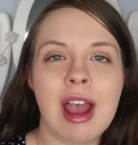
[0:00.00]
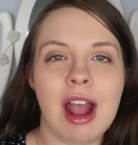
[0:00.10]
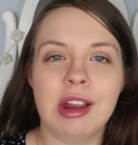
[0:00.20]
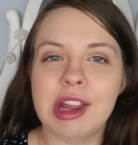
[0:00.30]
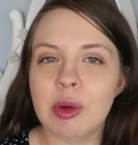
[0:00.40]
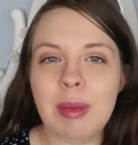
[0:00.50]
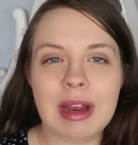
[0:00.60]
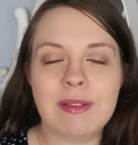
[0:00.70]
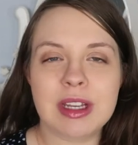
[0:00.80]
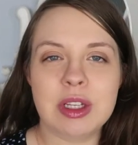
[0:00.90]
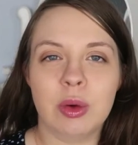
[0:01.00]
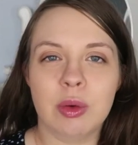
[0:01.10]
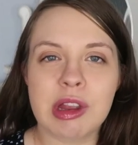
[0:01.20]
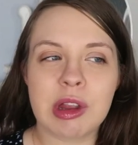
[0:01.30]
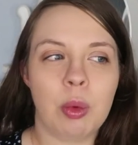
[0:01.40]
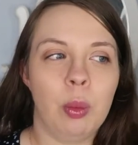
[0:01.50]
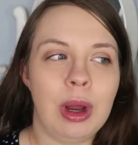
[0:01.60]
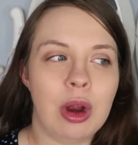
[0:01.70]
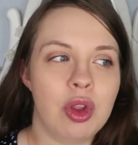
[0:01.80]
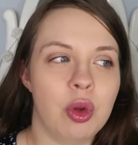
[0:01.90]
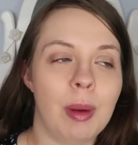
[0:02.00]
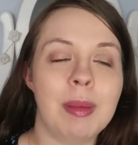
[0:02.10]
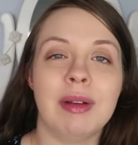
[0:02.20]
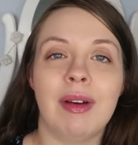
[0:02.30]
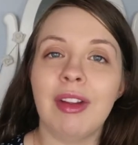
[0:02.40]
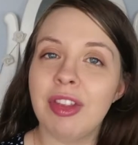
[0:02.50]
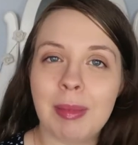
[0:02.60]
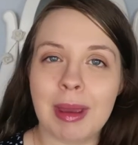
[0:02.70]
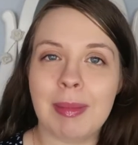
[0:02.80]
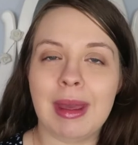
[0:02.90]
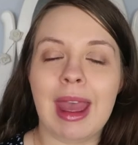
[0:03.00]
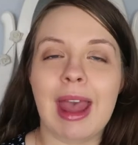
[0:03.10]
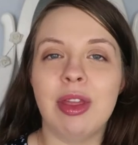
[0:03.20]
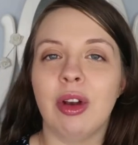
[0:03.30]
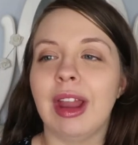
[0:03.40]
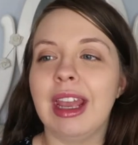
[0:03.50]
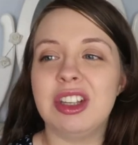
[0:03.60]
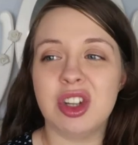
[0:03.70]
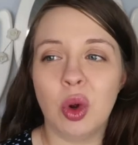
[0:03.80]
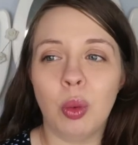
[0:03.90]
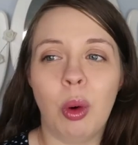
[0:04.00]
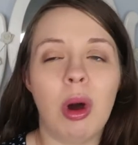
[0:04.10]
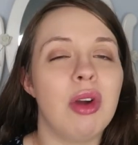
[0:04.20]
and so many videos where the women have had the baby and they're like, do you know what?